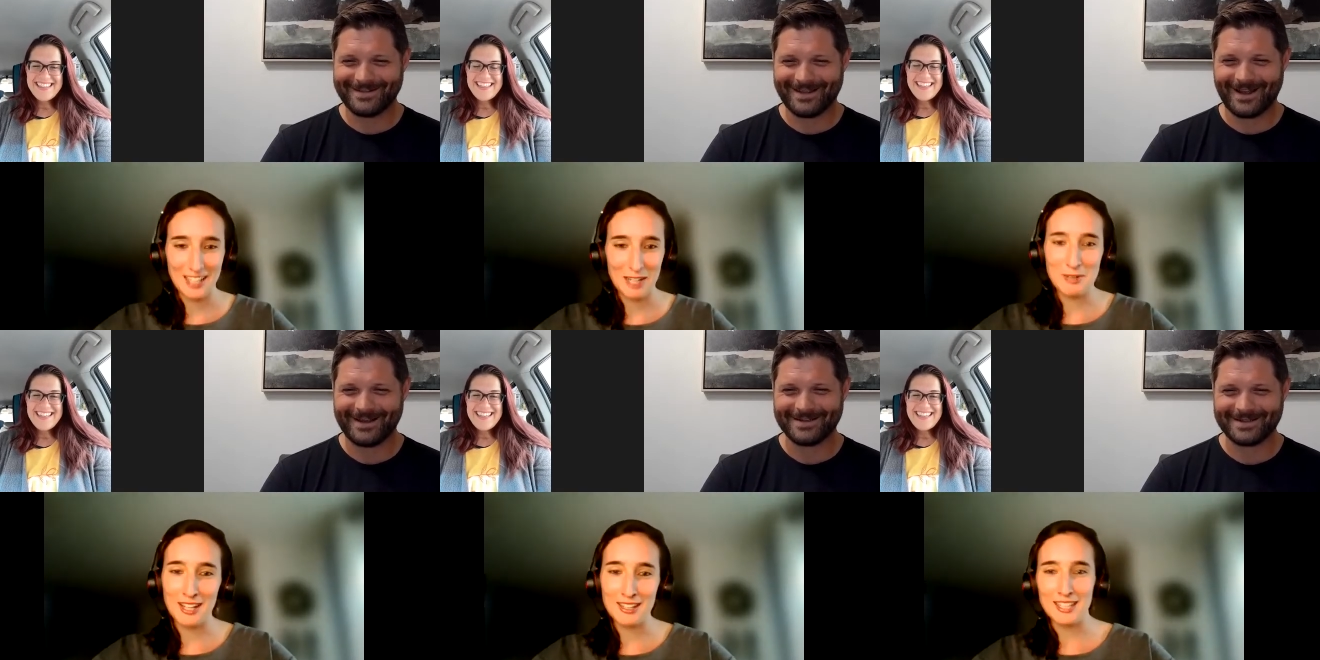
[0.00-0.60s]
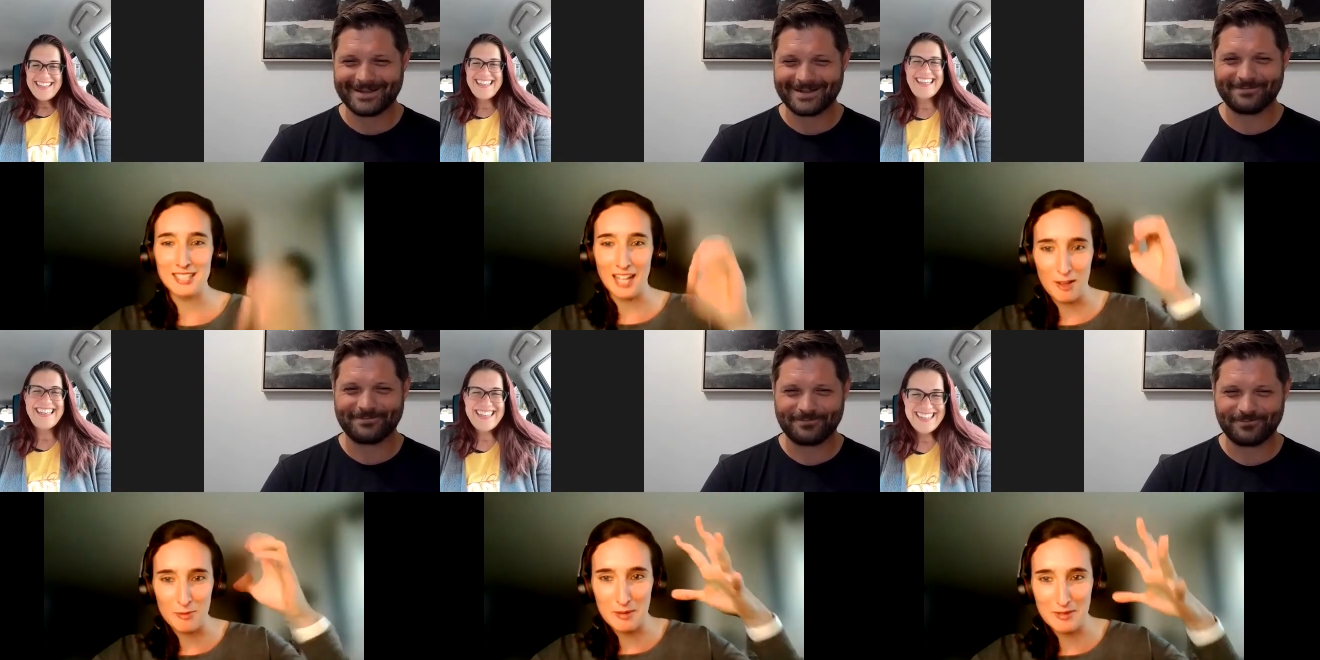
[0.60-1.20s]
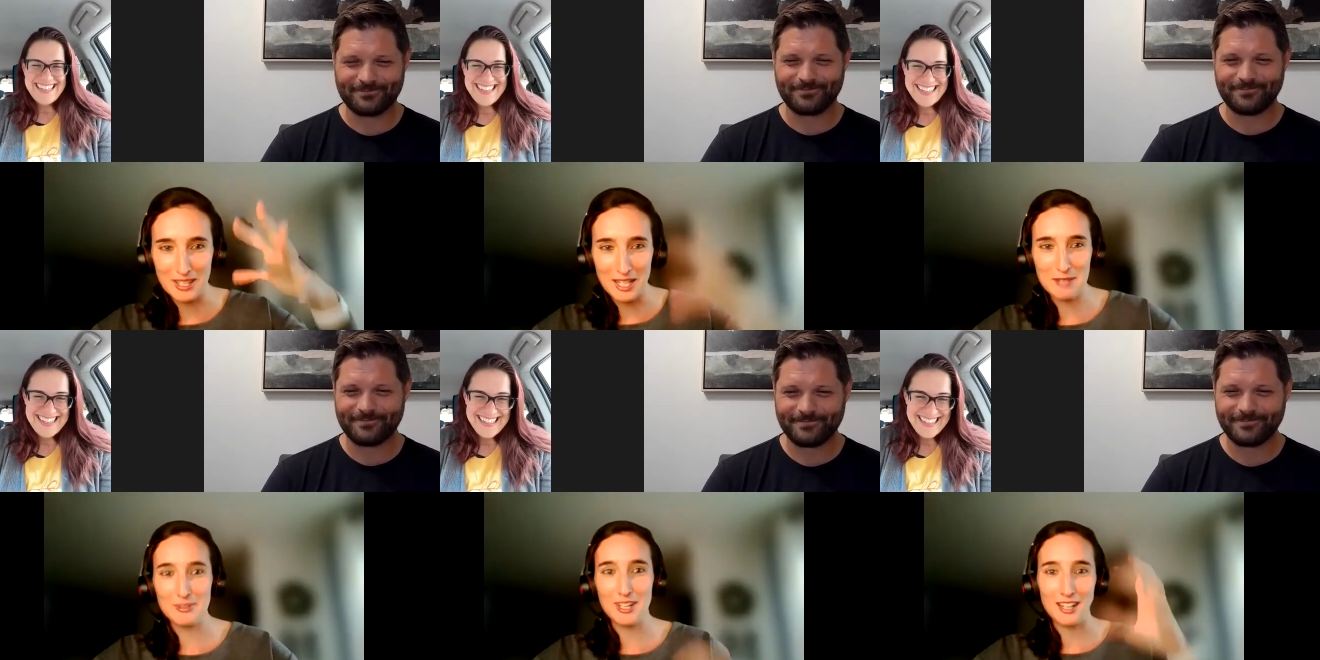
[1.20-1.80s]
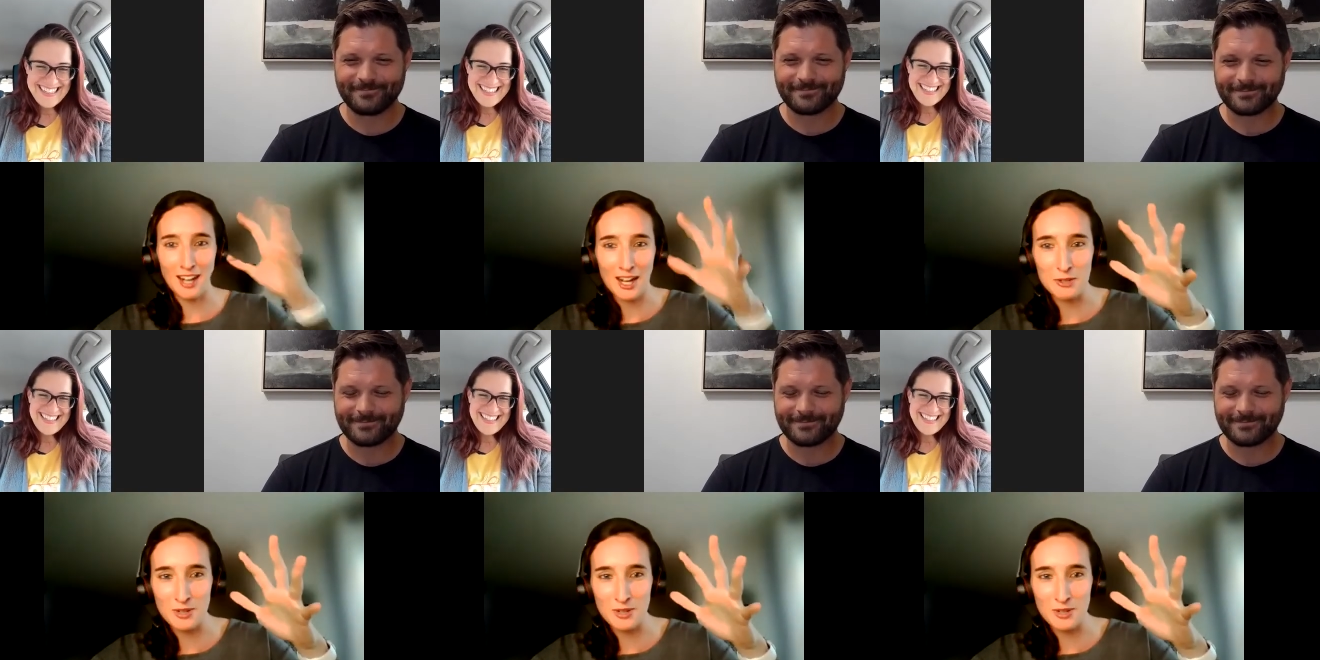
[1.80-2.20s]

Speaker 1: I'm not like dive bombing them, like, all right,